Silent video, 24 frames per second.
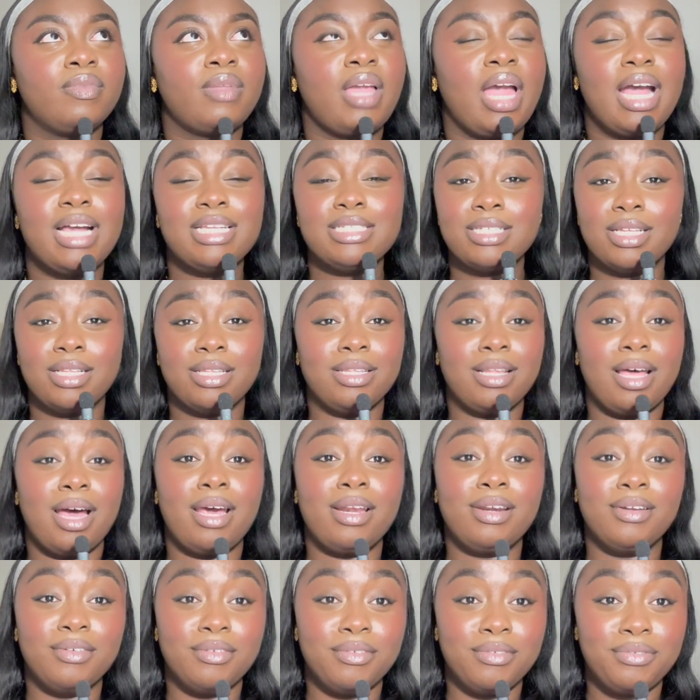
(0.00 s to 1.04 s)
has a
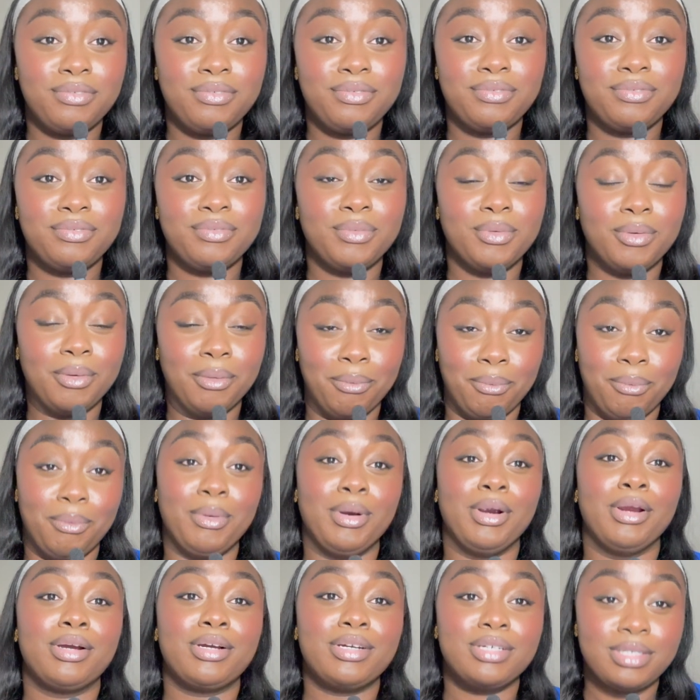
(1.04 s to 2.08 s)
lot of
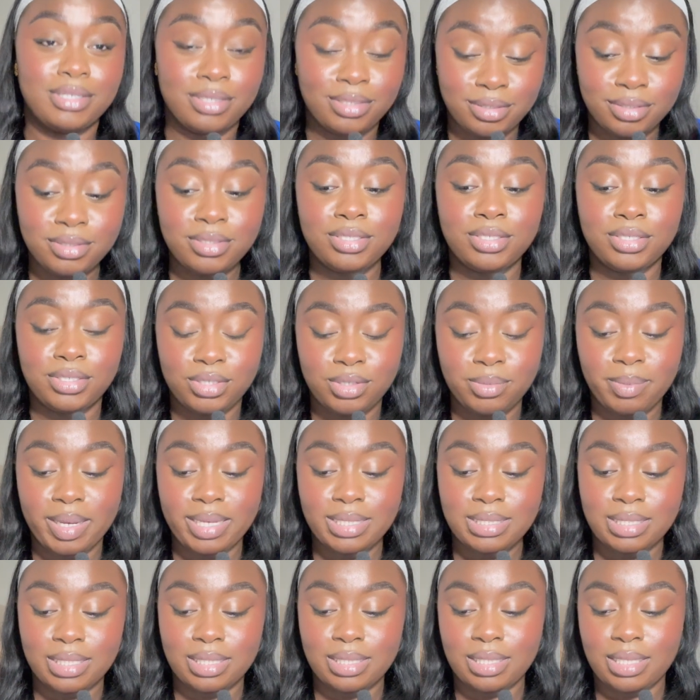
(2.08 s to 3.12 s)
work to do,
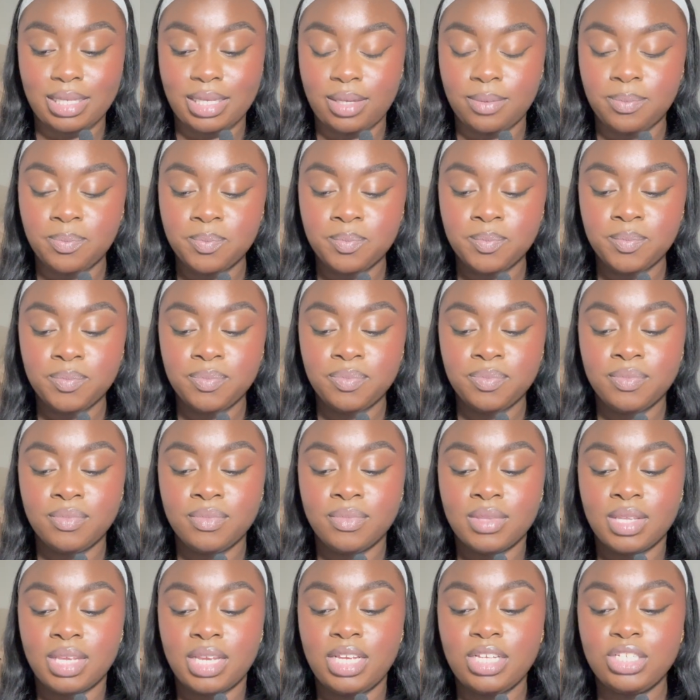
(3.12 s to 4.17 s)
basically.
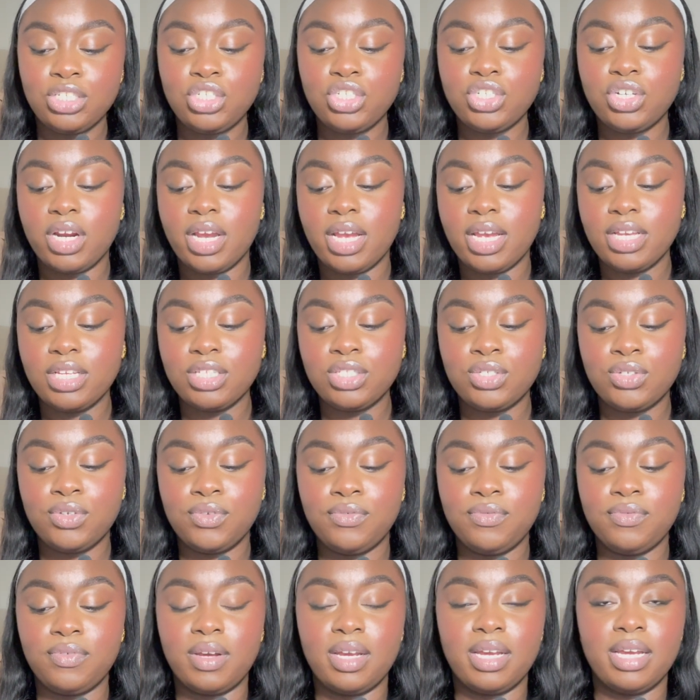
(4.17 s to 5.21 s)
He's trying to
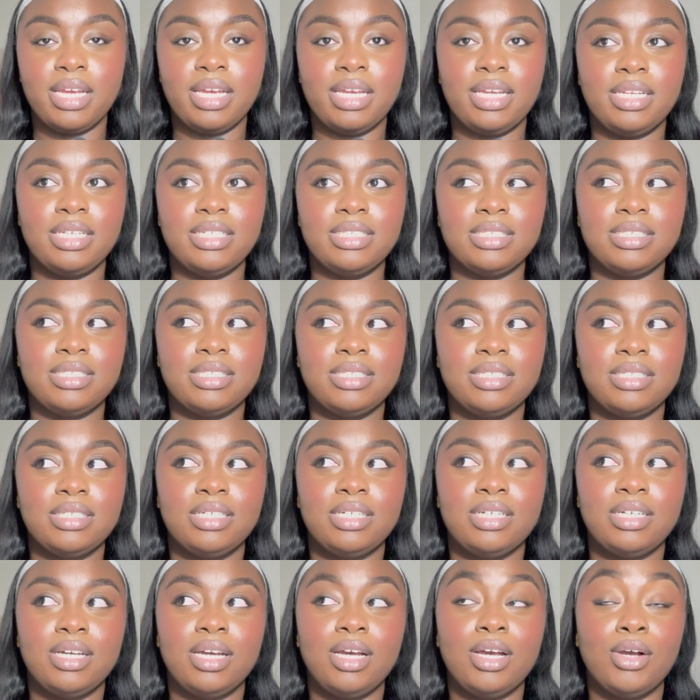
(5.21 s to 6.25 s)
find
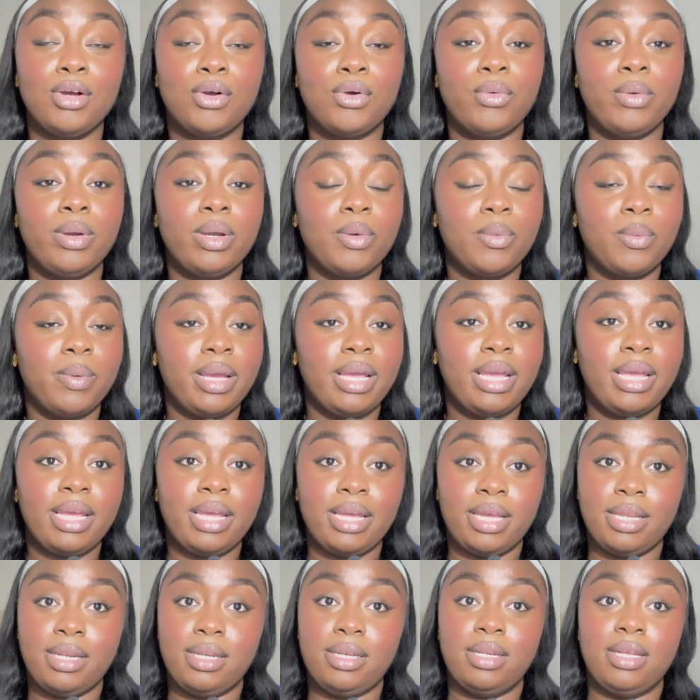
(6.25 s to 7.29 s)
a quick way
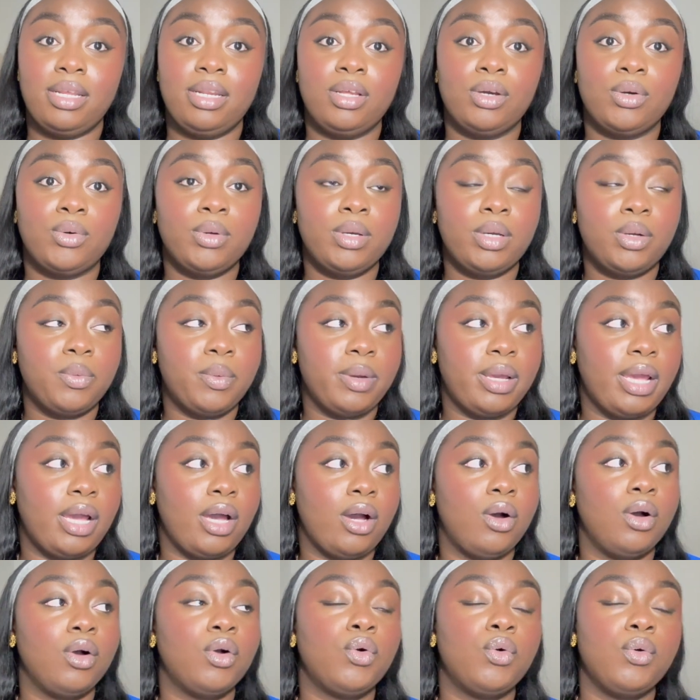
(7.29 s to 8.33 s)
in and a quick way
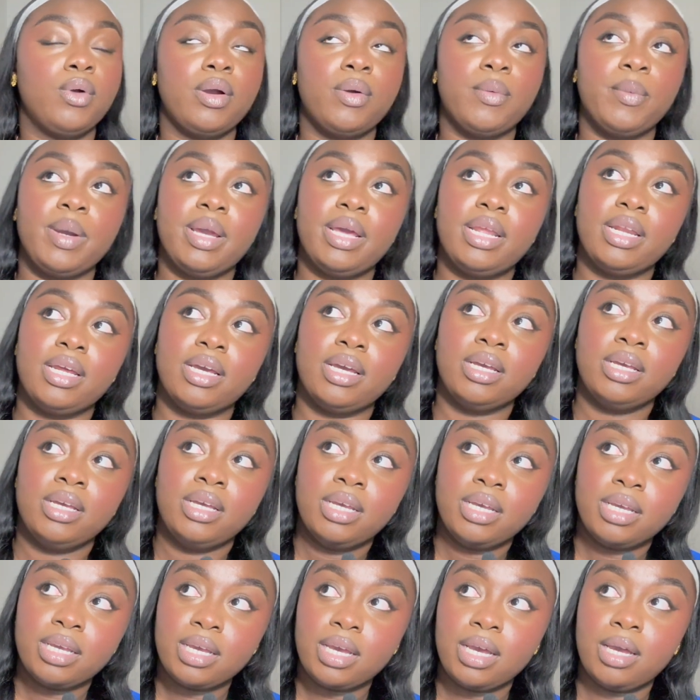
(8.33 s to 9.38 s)
out, a quick way to
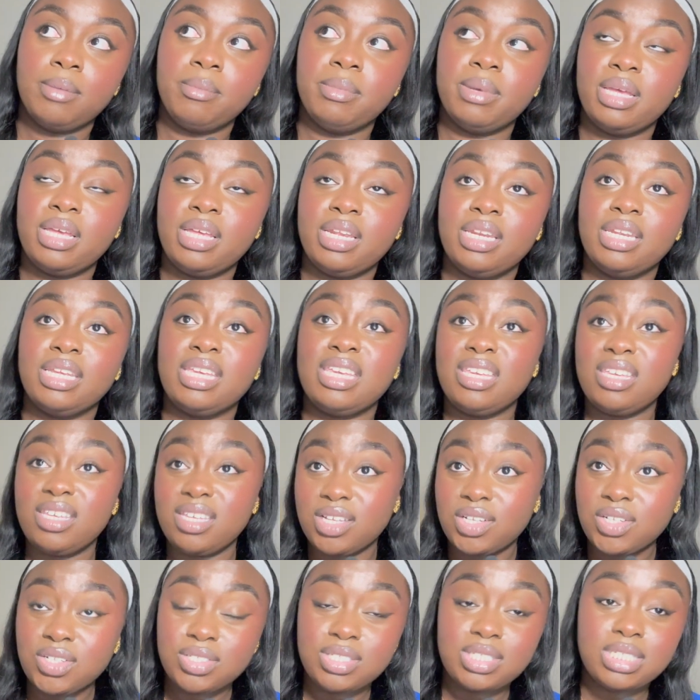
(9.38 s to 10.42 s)
come in,
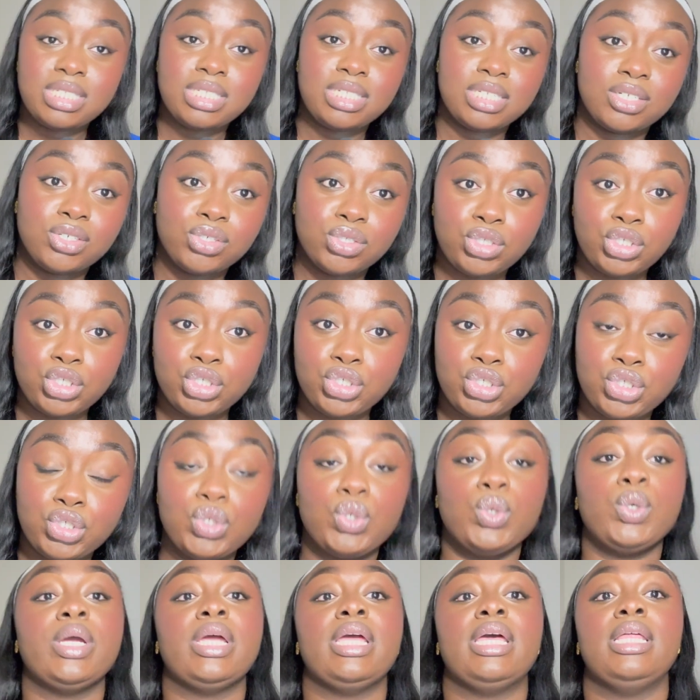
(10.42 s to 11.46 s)
kill, steal,
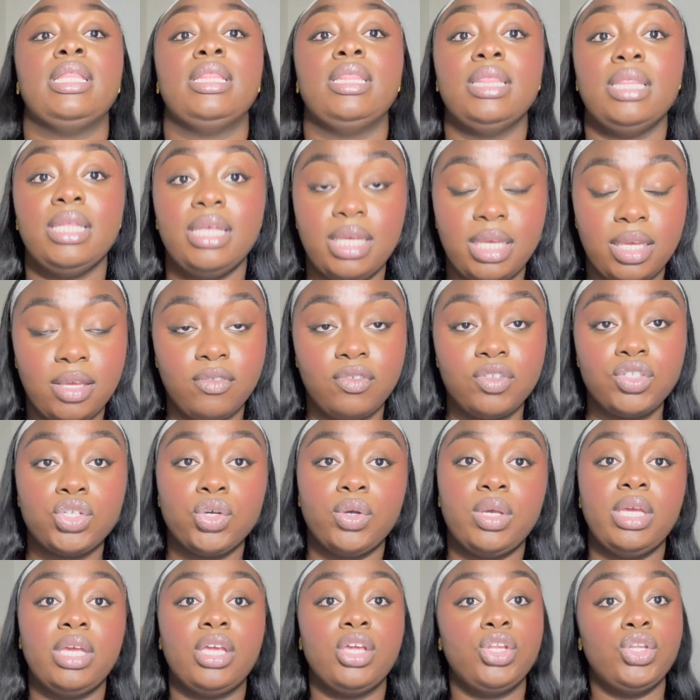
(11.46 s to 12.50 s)
destroy, and leave so
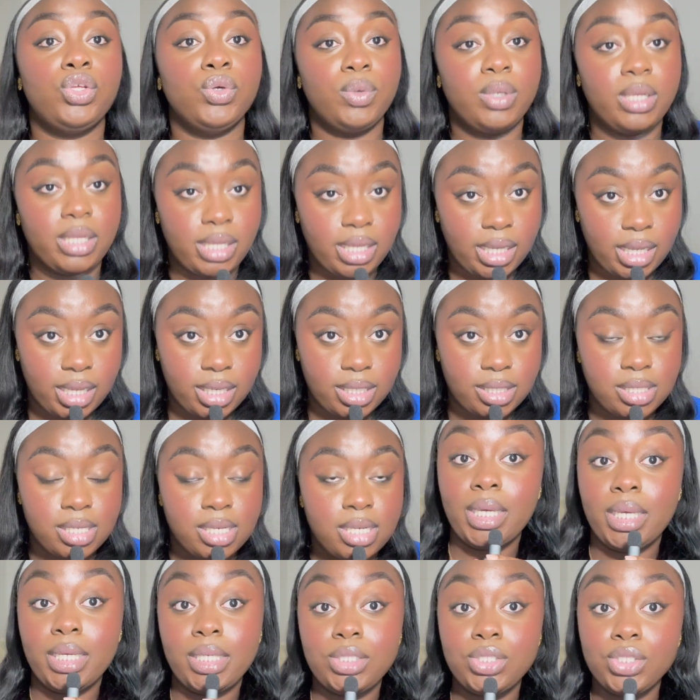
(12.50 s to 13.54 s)
he can do it again.
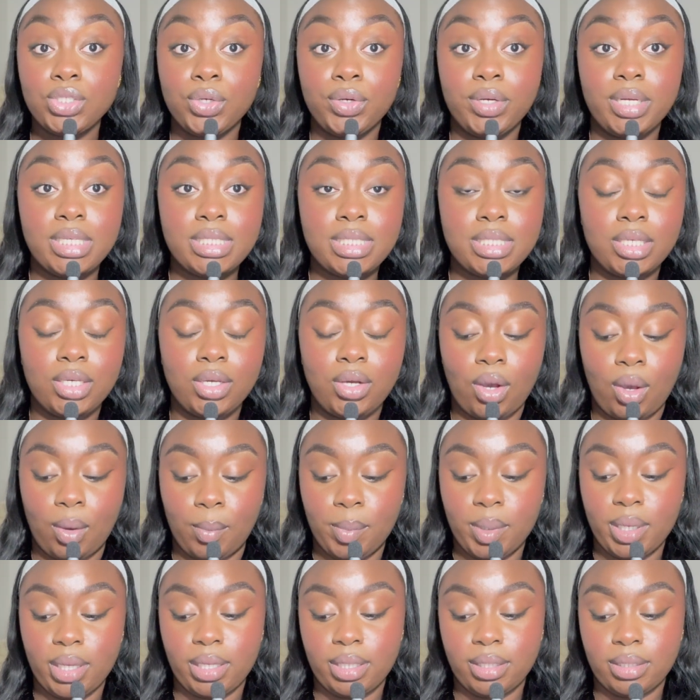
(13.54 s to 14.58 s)
It's crazy, y'all,
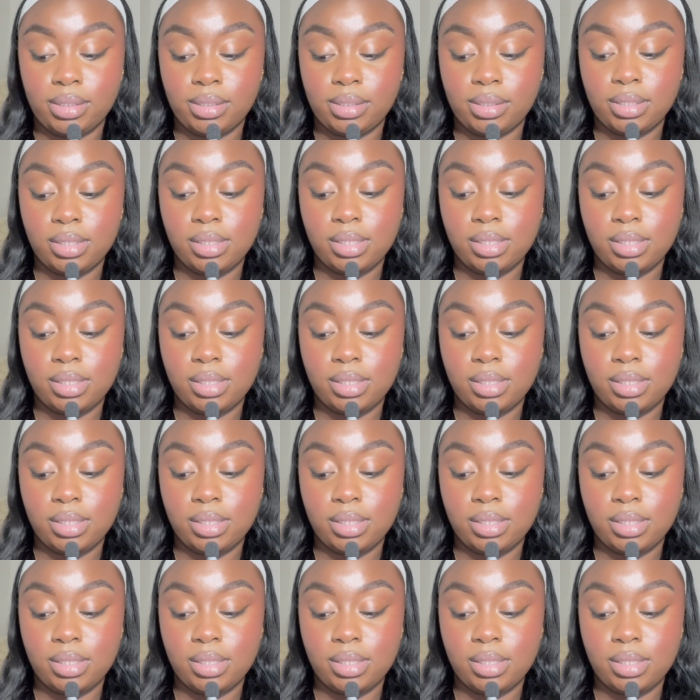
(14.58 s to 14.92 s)
but